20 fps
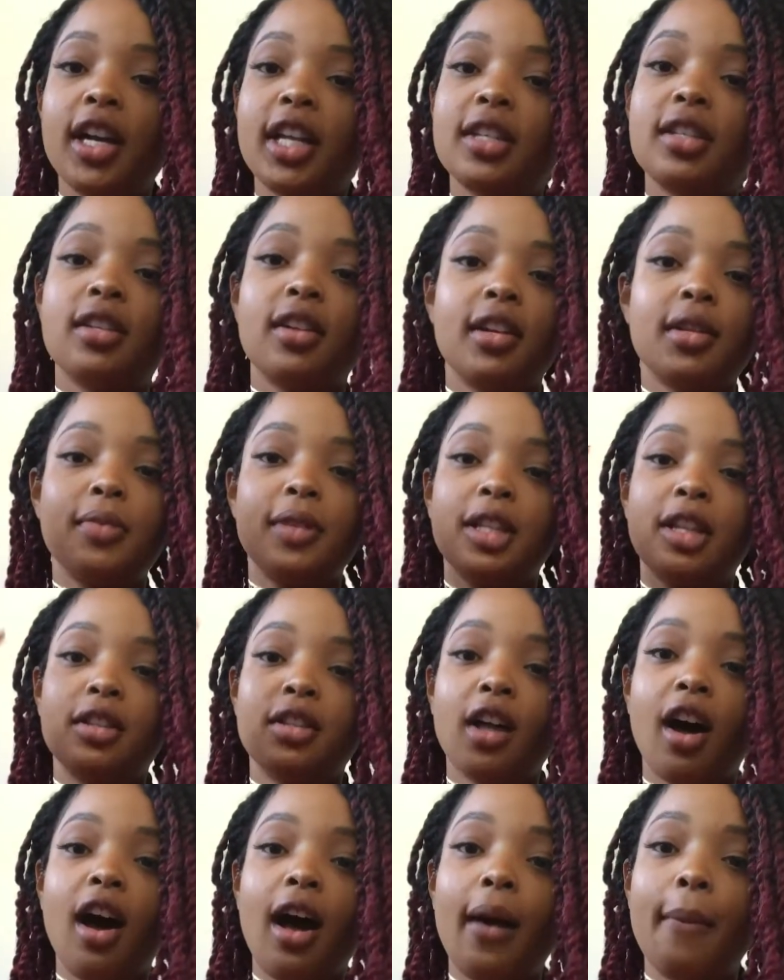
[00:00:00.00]
It starts with the
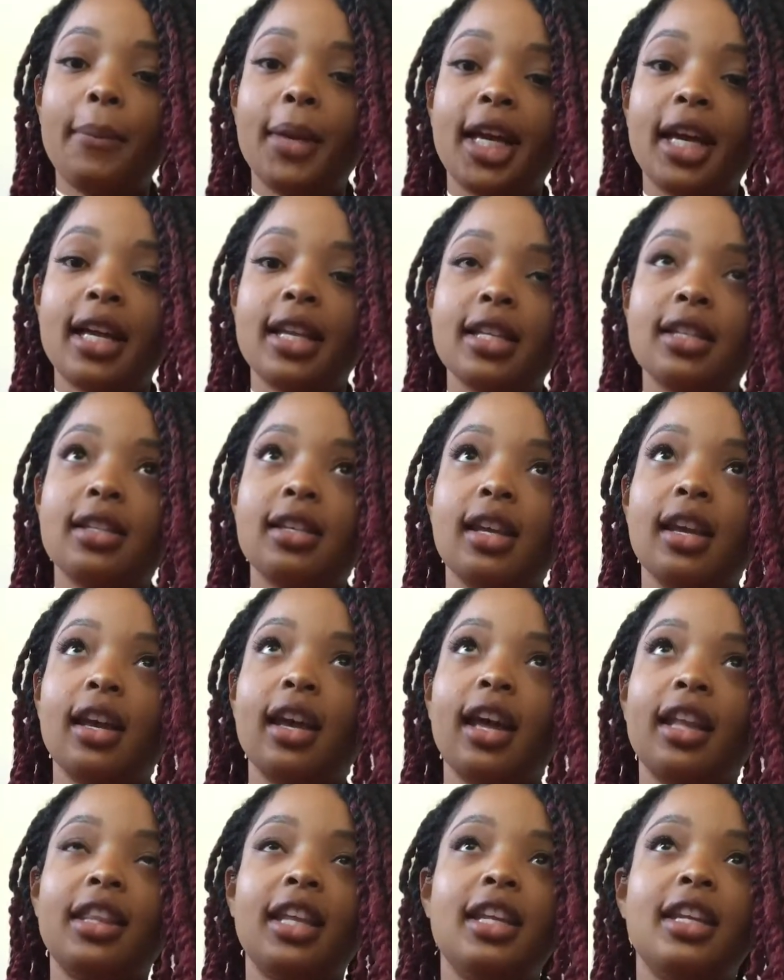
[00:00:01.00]
thought, because
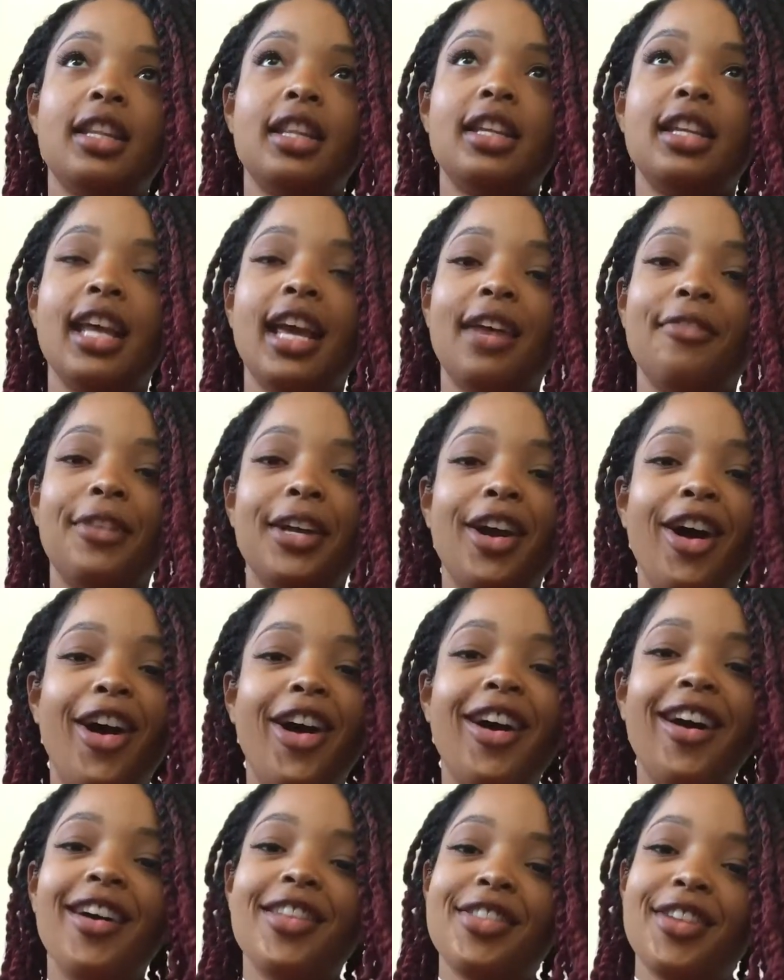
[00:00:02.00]
at the end of the day, we are
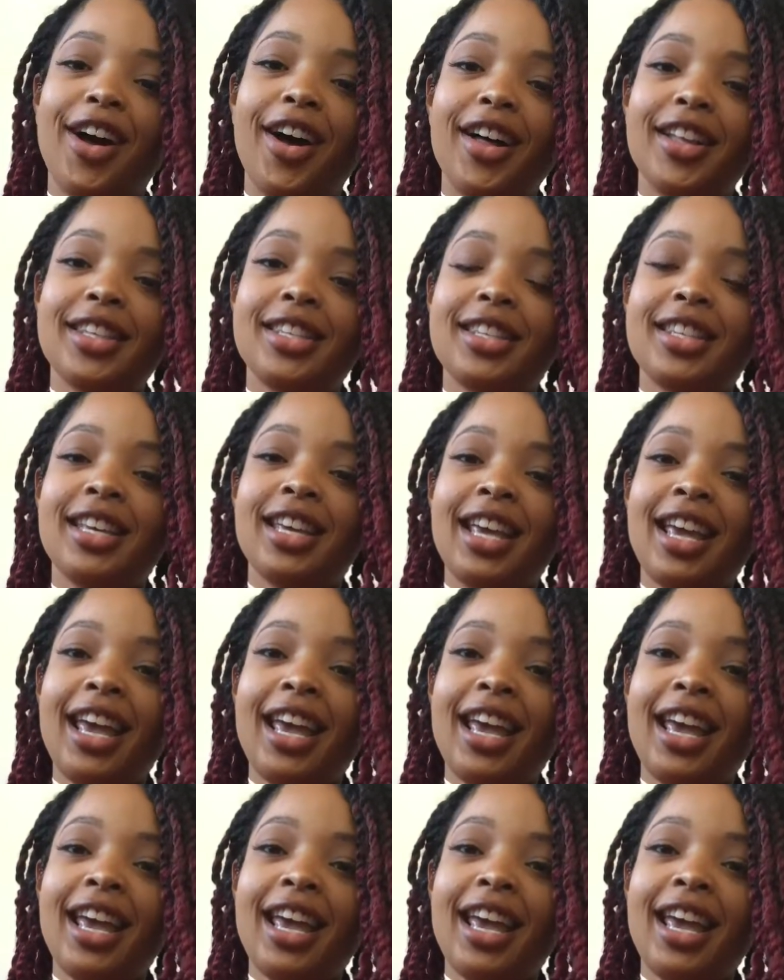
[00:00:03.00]
our thoughts.